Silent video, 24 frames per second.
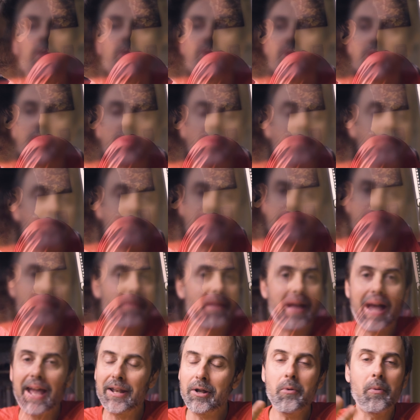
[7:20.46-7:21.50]
also,
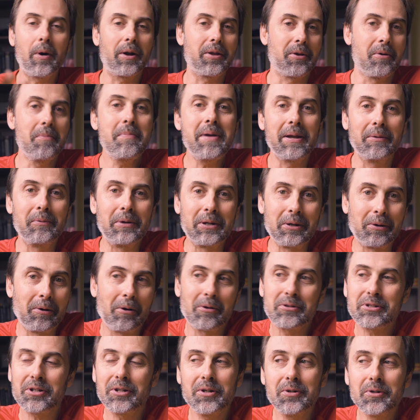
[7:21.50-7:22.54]
I know what you mean, we could
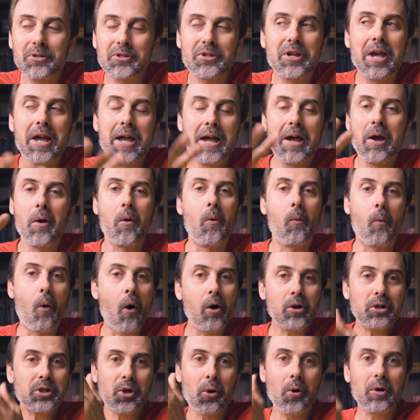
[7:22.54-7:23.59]
also use
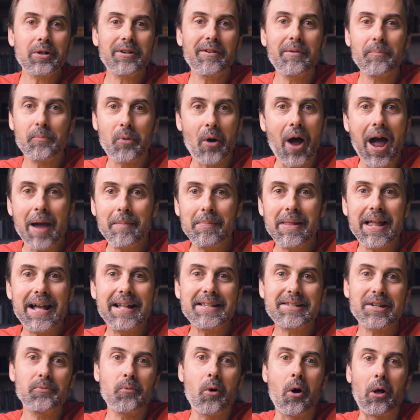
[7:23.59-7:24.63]
one shorter prime
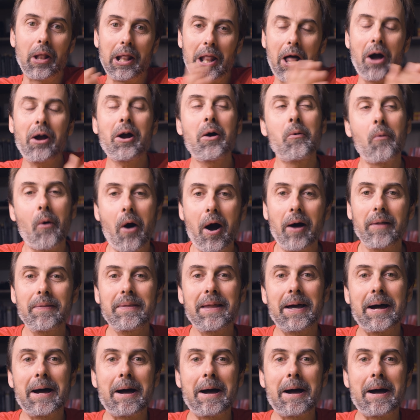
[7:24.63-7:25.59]
lens and one longer one,